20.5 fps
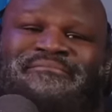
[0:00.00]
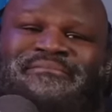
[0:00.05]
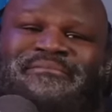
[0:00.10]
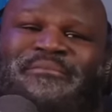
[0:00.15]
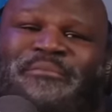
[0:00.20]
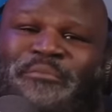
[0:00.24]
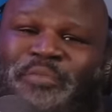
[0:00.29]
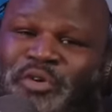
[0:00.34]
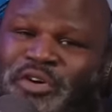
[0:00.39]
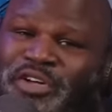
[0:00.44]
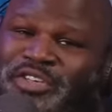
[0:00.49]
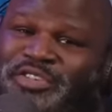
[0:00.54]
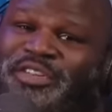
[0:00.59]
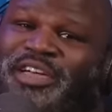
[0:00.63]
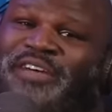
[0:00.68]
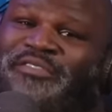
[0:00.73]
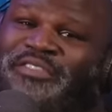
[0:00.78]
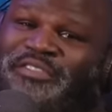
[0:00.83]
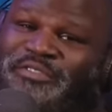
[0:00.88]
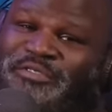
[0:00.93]
boy, you
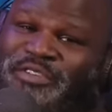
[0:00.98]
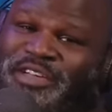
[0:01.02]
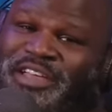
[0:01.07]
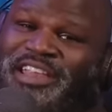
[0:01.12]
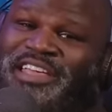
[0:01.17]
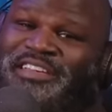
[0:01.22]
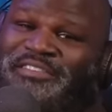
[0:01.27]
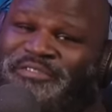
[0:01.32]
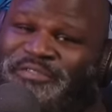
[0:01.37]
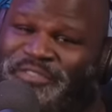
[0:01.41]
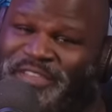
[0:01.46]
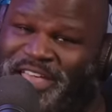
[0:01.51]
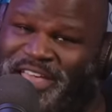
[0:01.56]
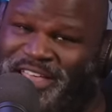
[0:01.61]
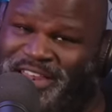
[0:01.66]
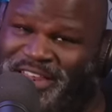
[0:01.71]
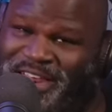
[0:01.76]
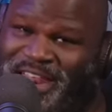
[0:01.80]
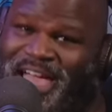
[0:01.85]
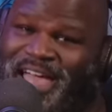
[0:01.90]
have a really
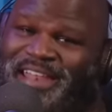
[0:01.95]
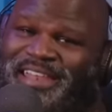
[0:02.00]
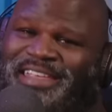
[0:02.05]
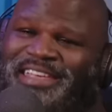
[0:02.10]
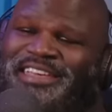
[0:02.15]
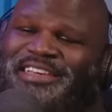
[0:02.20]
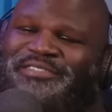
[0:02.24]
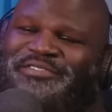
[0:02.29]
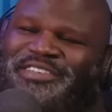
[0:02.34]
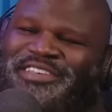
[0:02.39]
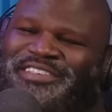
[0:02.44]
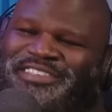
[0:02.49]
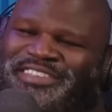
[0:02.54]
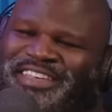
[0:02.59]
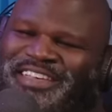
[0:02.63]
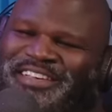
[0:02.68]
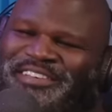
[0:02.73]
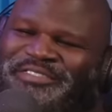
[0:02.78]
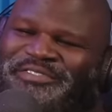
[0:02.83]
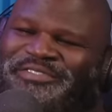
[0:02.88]
inflated idea of
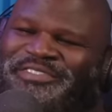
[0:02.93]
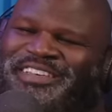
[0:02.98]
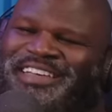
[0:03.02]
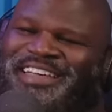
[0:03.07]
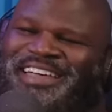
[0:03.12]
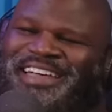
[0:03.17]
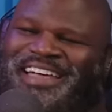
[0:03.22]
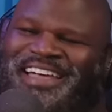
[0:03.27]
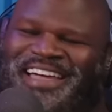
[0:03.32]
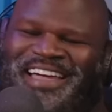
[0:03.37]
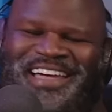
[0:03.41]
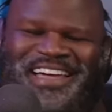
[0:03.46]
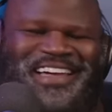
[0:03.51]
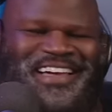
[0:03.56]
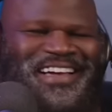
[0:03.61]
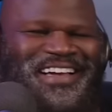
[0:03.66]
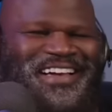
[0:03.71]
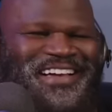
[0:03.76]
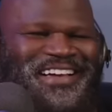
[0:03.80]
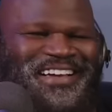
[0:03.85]
yourself. And
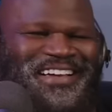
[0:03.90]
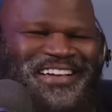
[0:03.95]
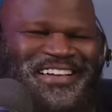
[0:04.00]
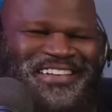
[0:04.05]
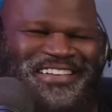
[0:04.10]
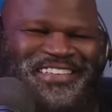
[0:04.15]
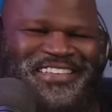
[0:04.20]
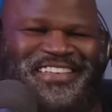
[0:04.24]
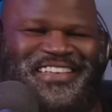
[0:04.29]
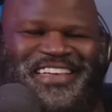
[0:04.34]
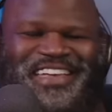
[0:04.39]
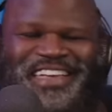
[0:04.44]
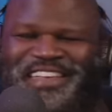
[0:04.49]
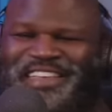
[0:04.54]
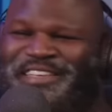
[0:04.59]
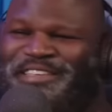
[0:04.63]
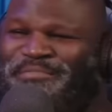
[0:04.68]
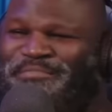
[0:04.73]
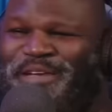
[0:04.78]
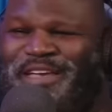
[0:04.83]

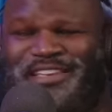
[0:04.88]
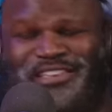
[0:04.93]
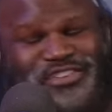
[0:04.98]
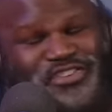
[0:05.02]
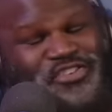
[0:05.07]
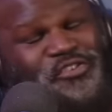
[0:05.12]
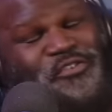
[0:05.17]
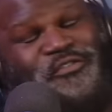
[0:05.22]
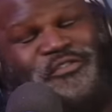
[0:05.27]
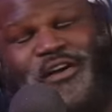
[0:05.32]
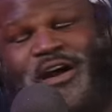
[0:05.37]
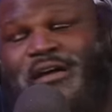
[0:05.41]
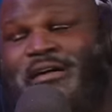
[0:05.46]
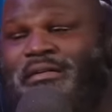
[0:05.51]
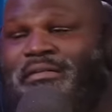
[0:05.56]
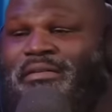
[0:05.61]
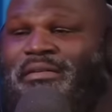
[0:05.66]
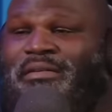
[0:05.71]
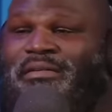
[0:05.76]
it's basically your fault.